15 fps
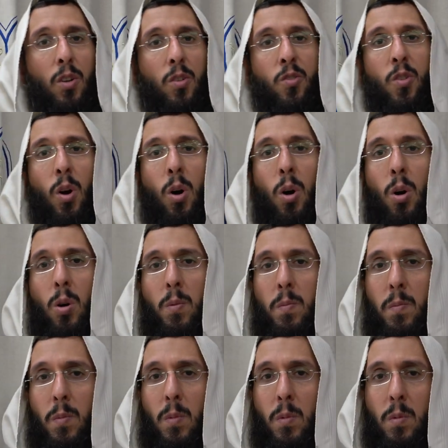So,
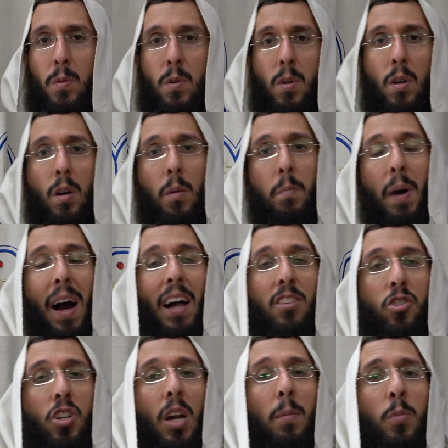Baal
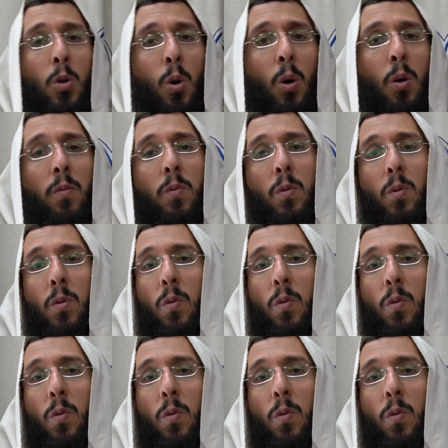Shem Tov